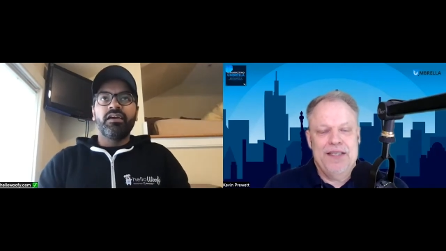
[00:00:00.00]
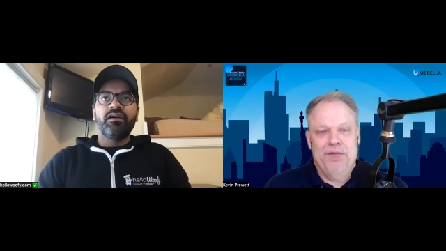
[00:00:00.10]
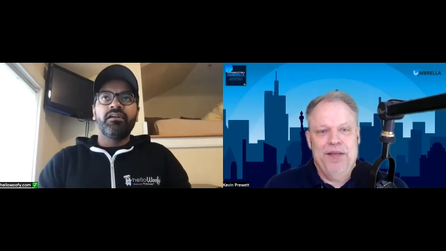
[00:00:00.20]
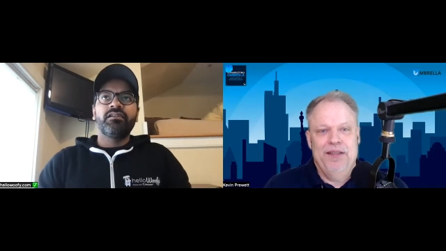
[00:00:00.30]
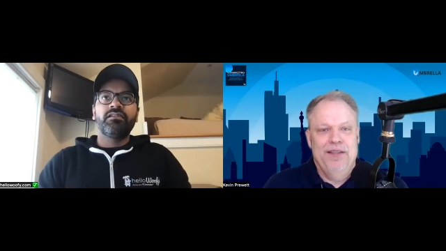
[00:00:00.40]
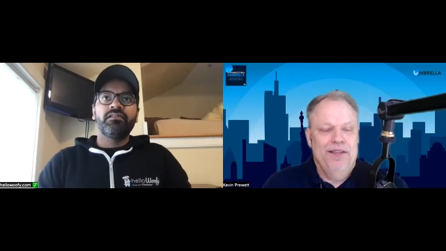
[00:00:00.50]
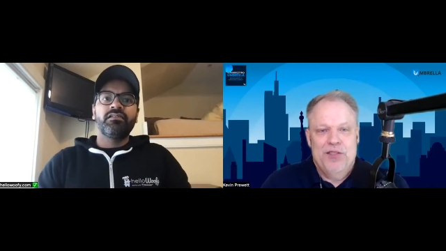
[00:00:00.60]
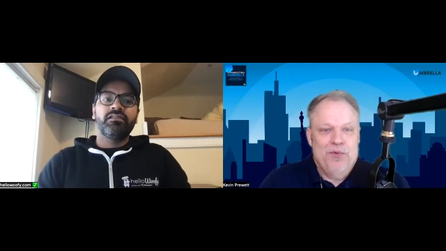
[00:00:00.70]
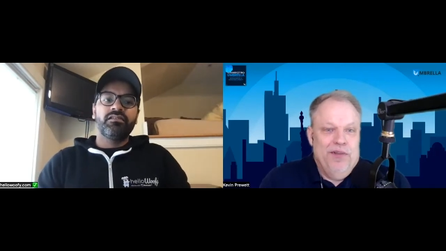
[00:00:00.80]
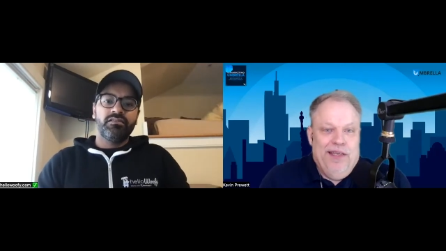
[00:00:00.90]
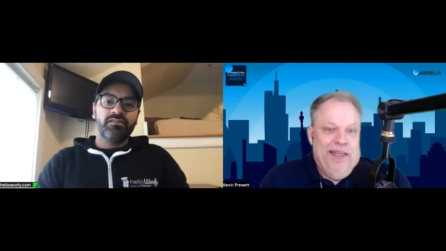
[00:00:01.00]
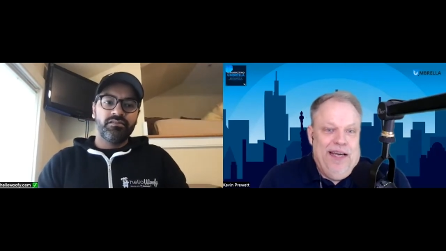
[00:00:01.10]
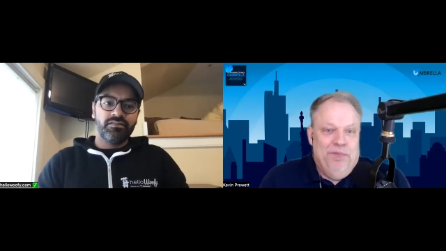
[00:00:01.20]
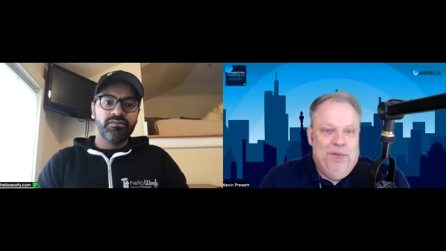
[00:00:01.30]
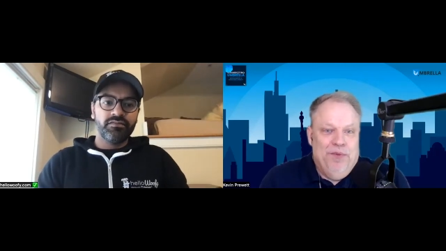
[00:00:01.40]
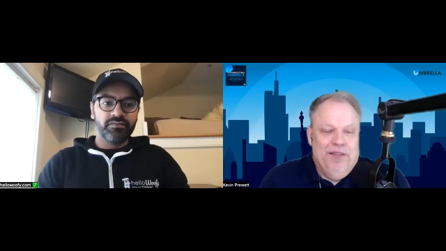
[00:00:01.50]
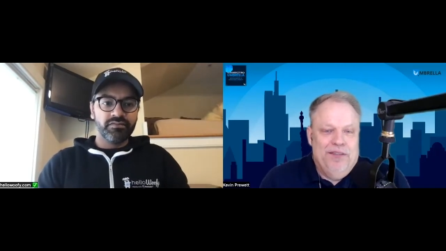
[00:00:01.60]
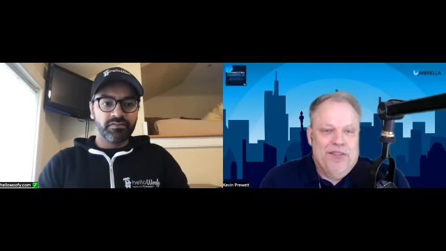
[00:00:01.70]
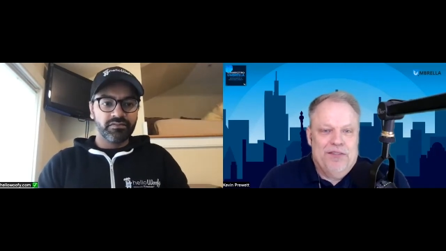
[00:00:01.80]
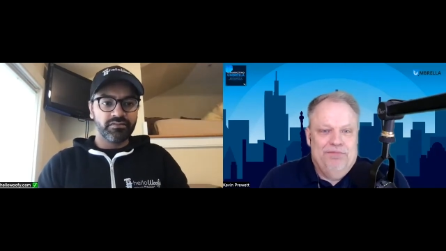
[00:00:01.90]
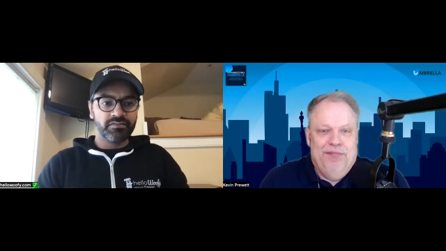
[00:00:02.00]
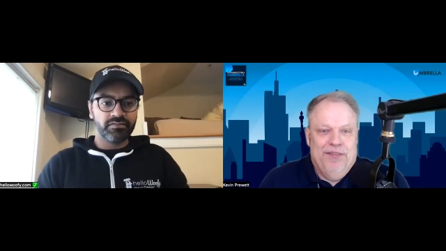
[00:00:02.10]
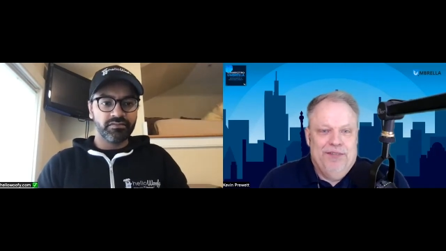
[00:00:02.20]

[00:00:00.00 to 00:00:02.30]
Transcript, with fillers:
Speaker 1: Yeah. I mean, it's one thing to have people that just you know